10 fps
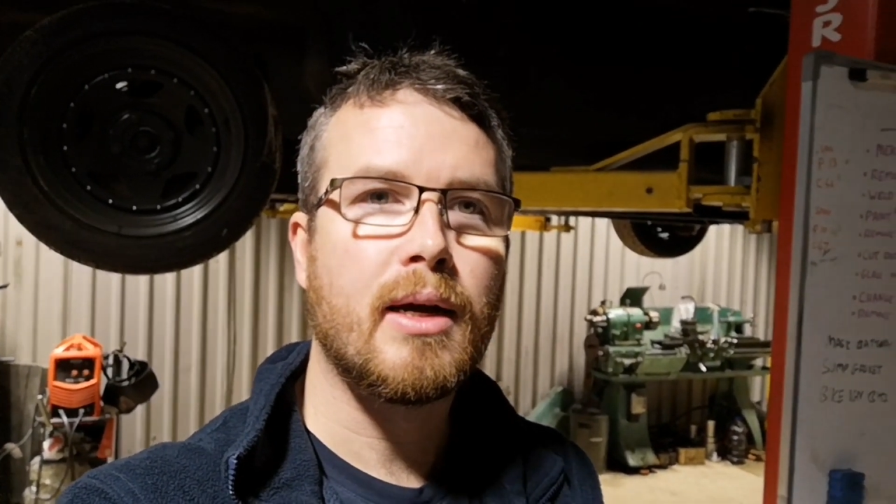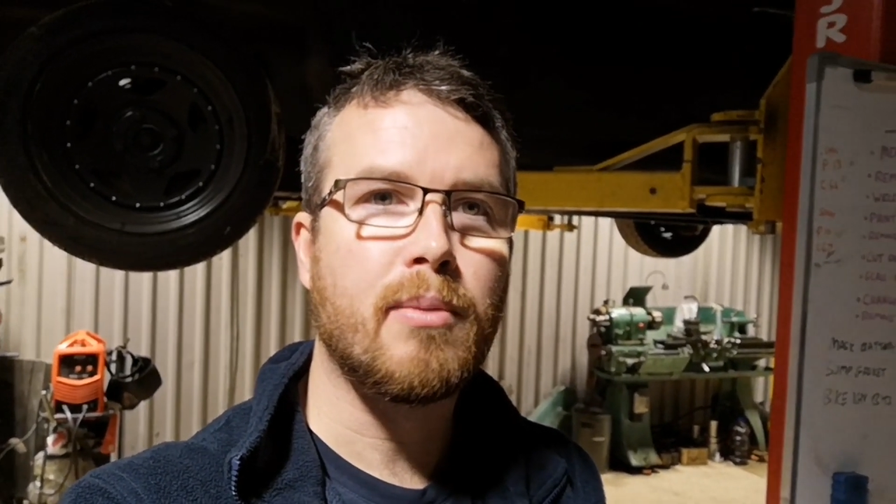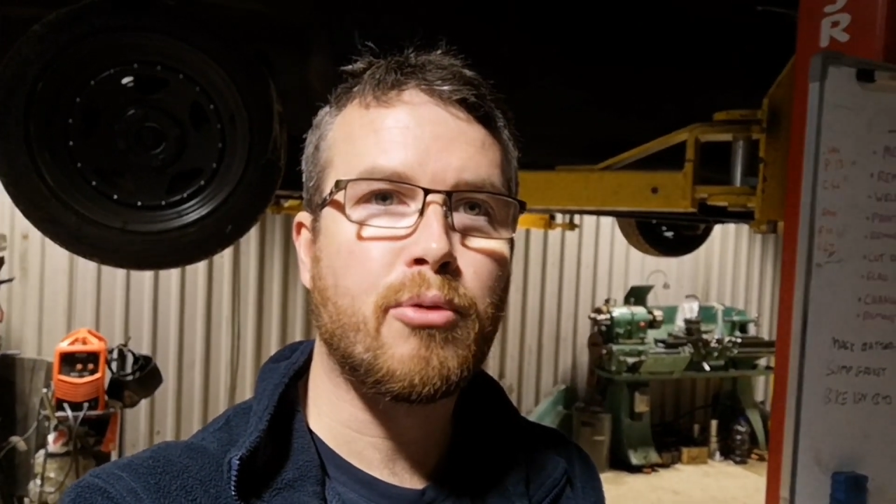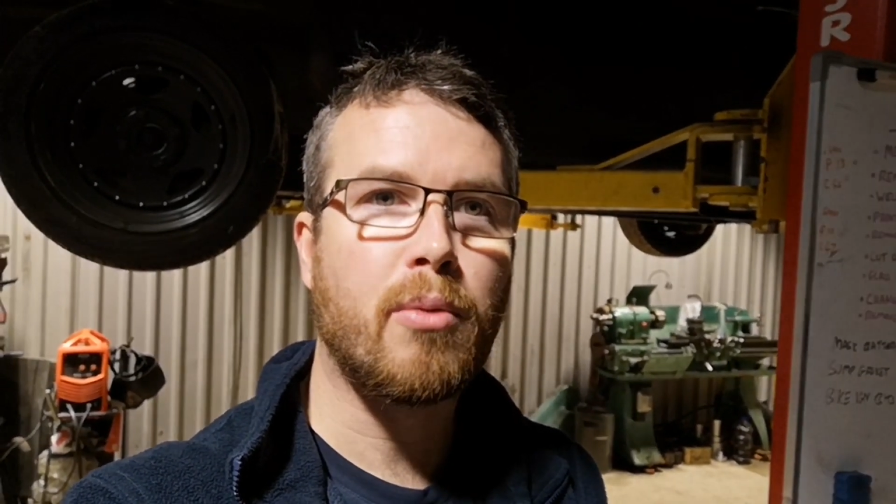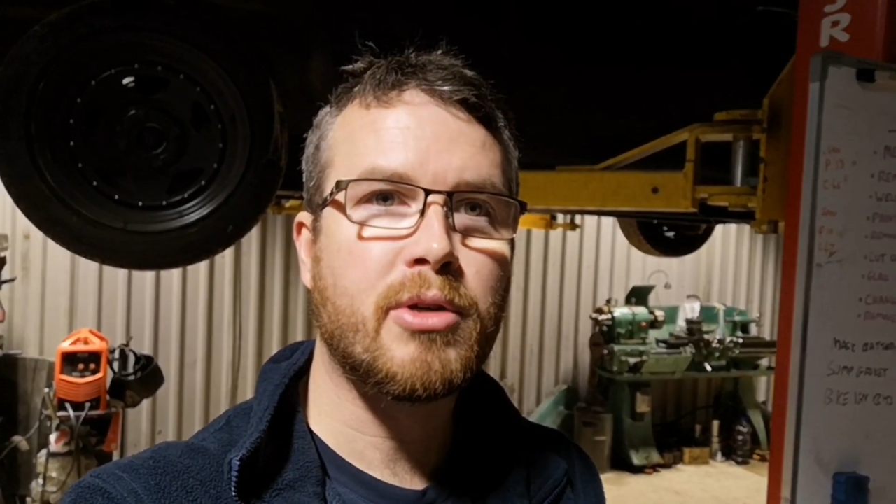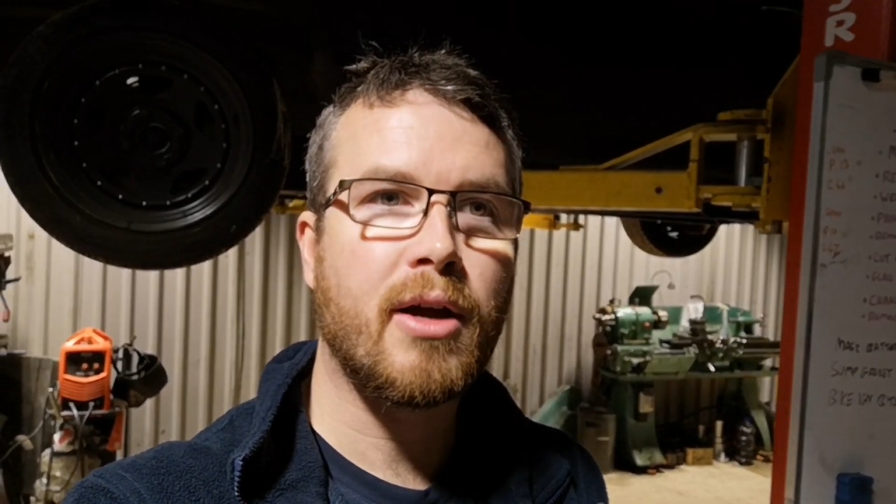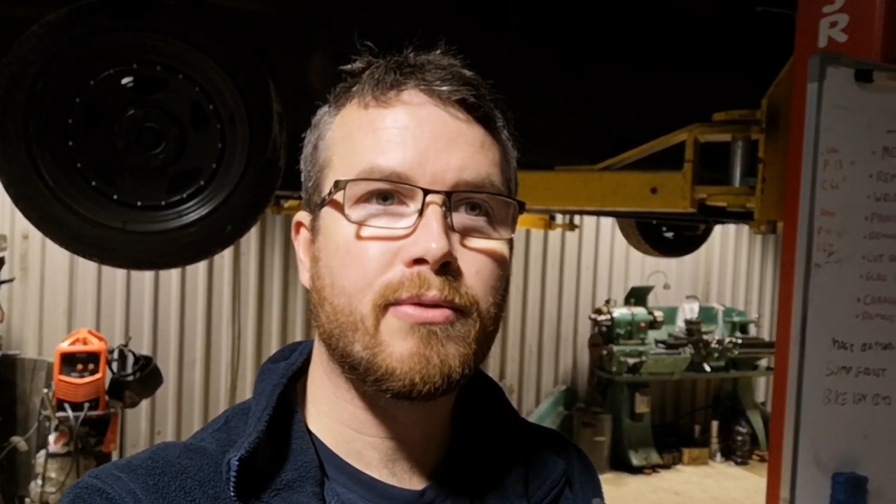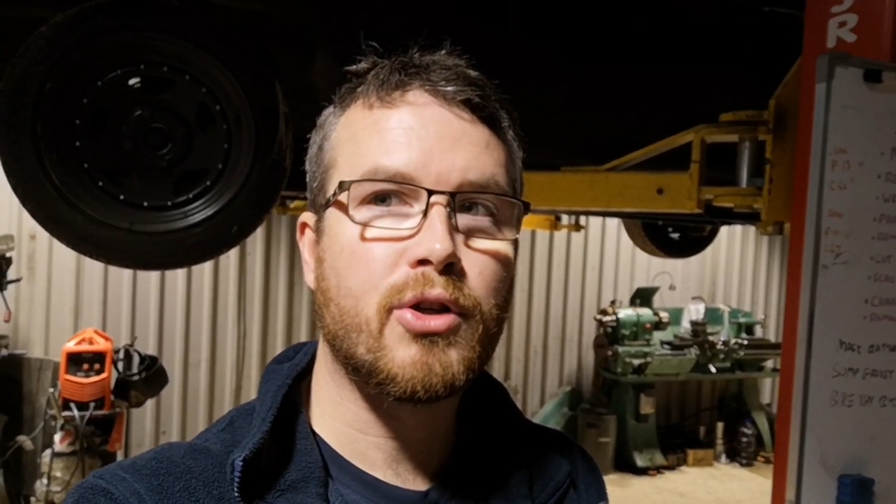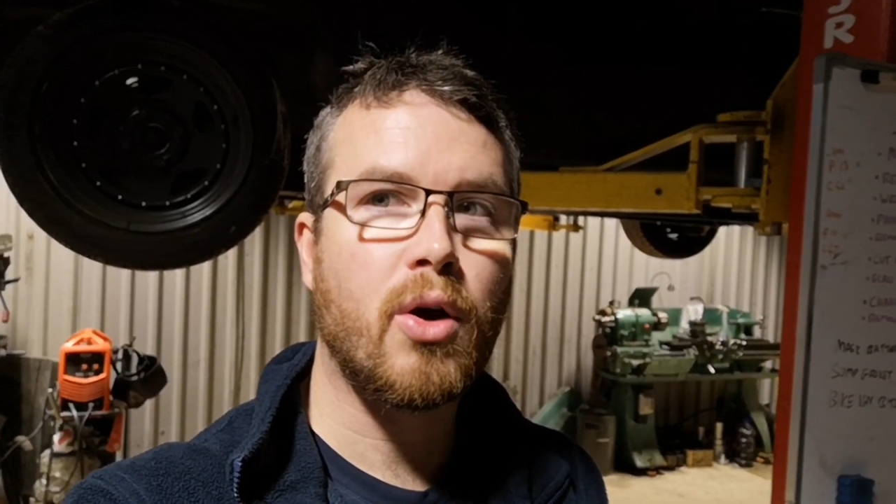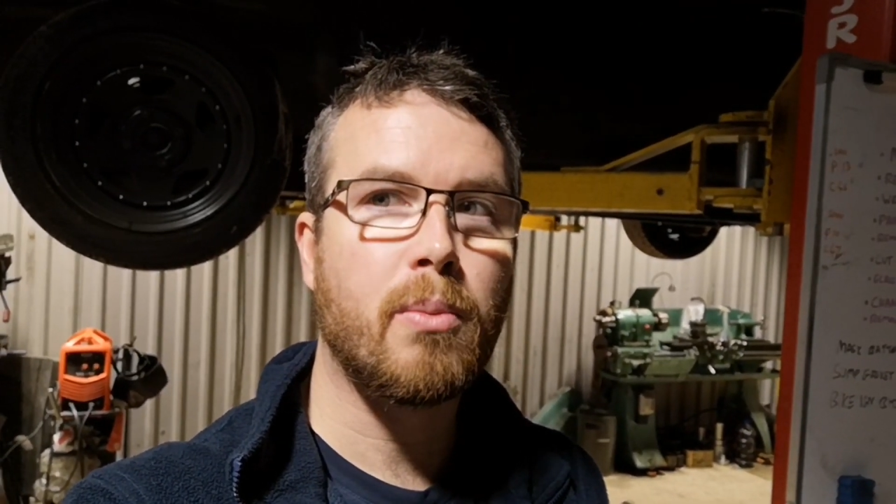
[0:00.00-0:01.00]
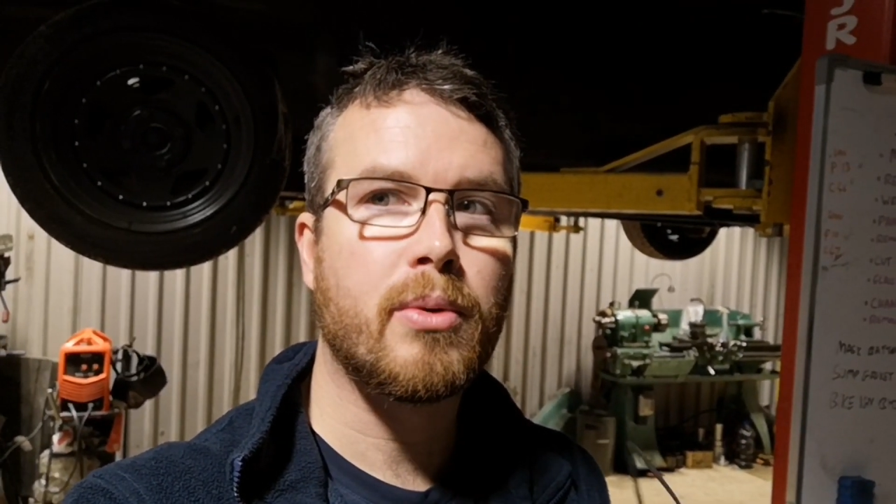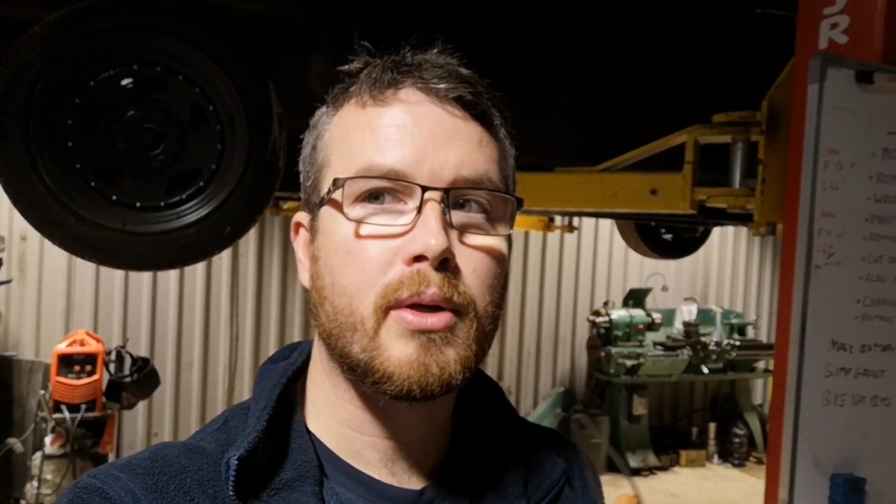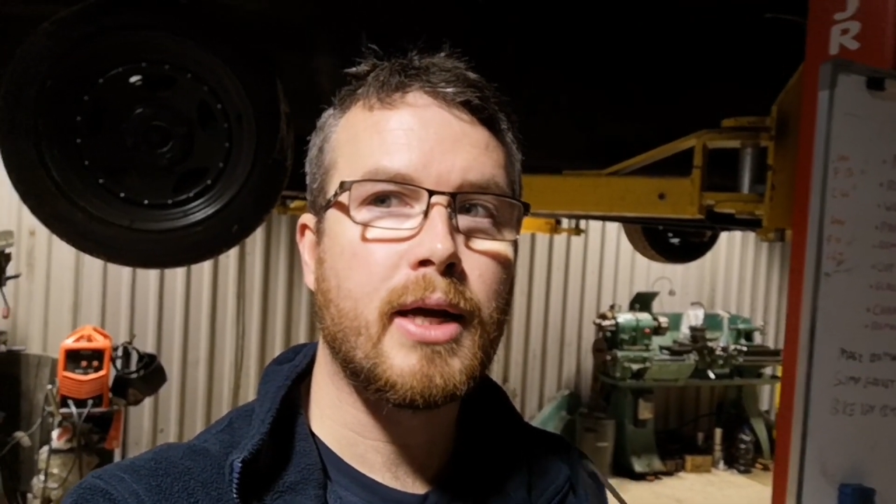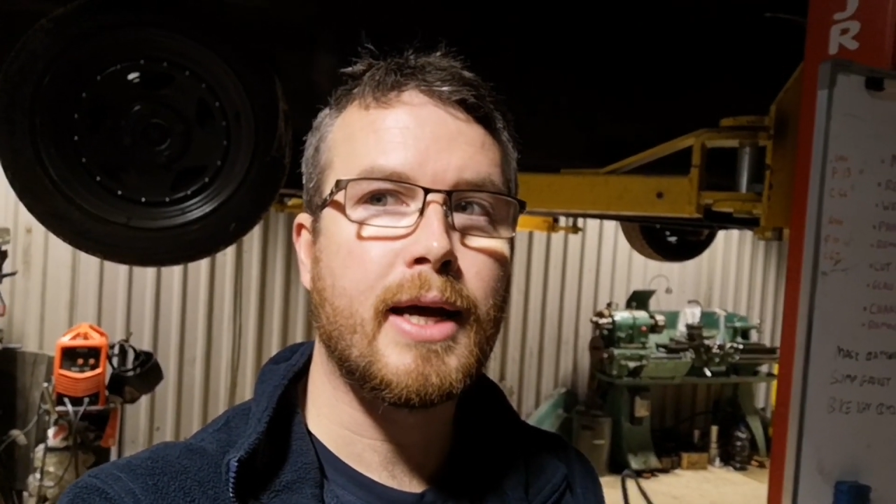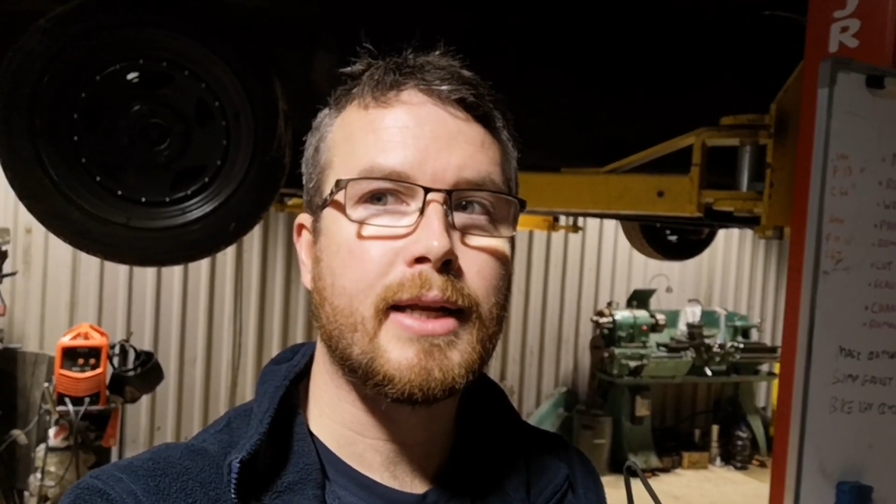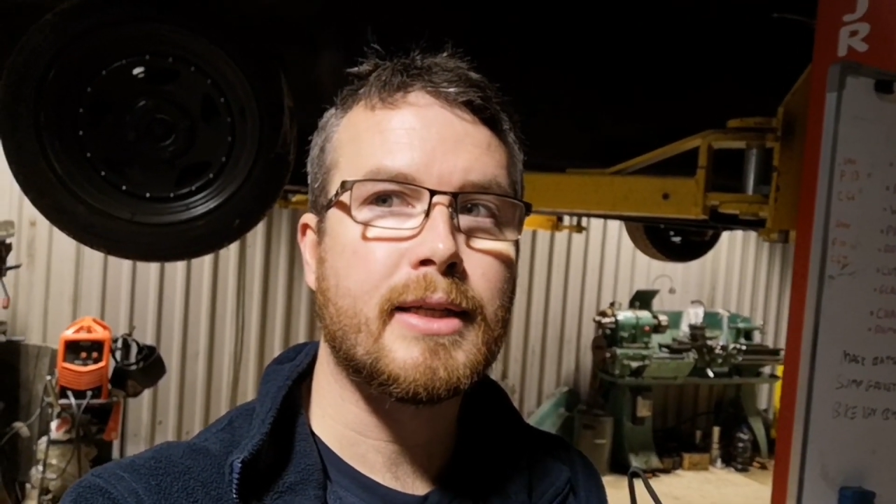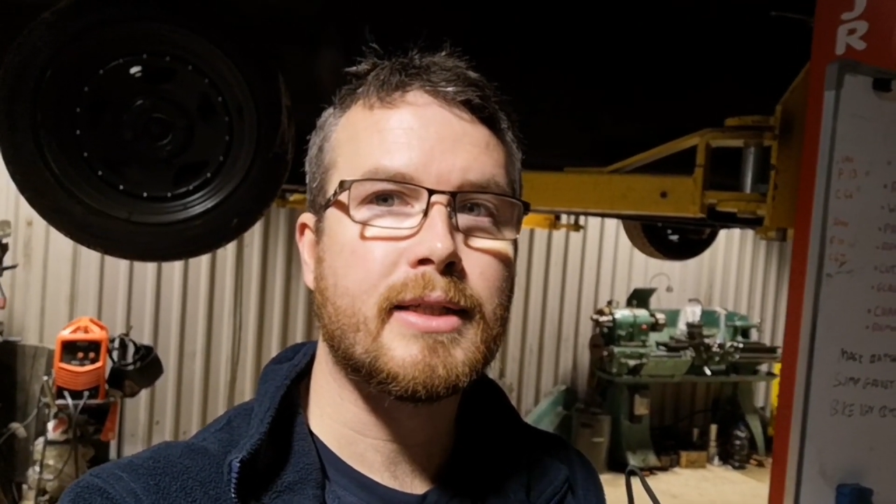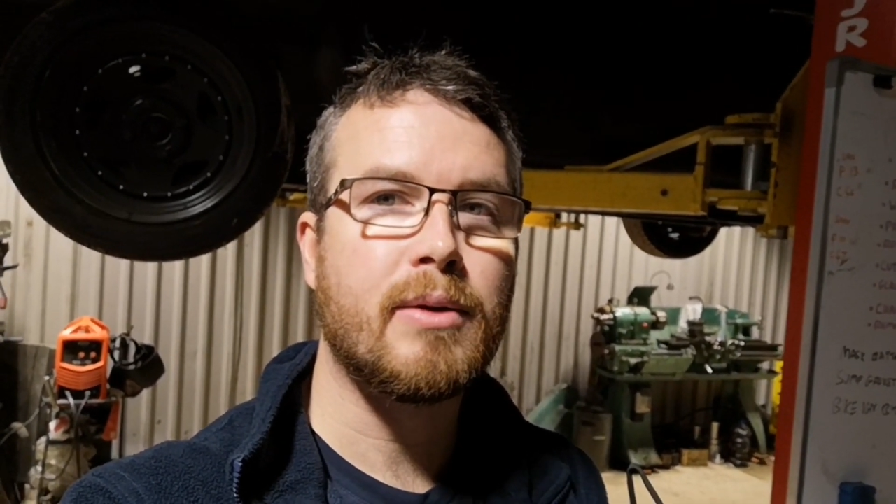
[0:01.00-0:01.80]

a prop shaft shop and